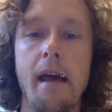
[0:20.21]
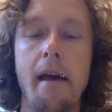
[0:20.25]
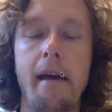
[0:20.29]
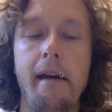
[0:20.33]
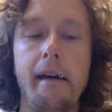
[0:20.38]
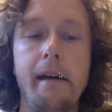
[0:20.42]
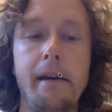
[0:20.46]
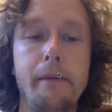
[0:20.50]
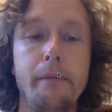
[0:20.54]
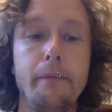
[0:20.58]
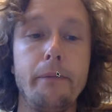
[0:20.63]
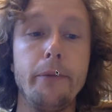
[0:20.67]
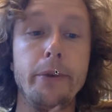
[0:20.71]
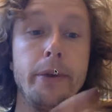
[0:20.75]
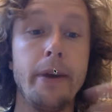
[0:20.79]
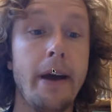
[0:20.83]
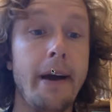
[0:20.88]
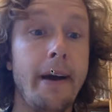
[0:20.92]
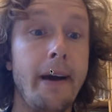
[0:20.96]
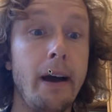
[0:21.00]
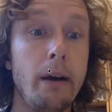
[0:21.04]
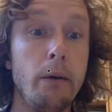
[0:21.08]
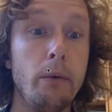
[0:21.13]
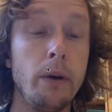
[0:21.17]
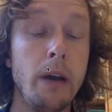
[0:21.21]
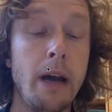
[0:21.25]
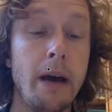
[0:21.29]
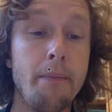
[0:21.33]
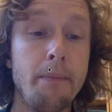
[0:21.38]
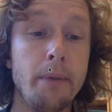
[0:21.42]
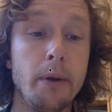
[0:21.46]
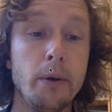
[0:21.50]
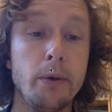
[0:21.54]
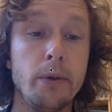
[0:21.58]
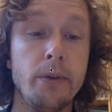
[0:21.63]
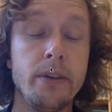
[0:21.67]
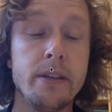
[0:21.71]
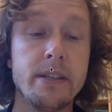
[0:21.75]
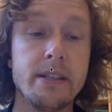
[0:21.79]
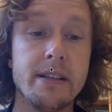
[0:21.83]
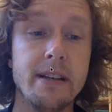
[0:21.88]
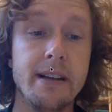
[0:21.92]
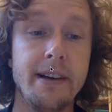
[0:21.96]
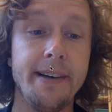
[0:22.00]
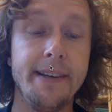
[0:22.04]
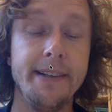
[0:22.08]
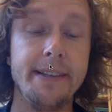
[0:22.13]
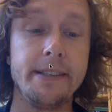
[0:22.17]
Yeah, I will upload the
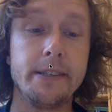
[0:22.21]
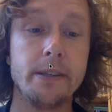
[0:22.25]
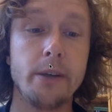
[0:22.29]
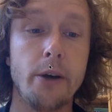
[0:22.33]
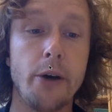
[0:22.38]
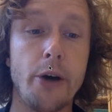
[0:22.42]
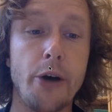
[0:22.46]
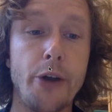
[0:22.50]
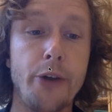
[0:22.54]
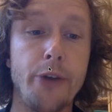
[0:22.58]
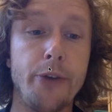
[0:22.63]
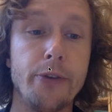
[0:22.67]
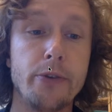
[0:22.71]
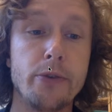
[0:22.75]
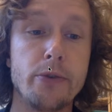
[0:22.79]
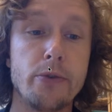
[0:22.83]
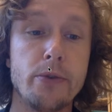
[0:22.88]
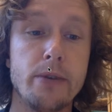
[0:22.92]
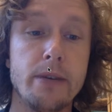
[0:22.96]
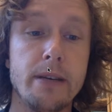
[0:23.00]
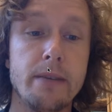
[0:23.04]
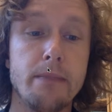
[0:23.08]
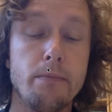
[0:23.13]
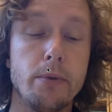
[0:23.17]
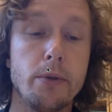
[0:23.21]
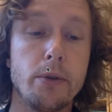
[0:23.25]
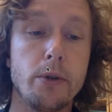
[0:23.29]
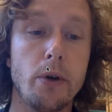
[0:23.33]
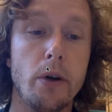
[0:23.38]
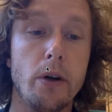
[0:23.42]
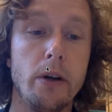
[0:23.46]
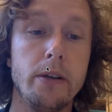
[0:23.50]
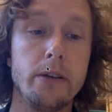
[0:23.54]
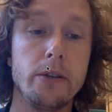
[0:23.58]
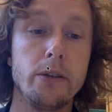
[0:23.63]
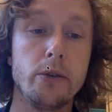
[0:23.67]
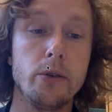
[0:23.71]
slides on Studentportalen,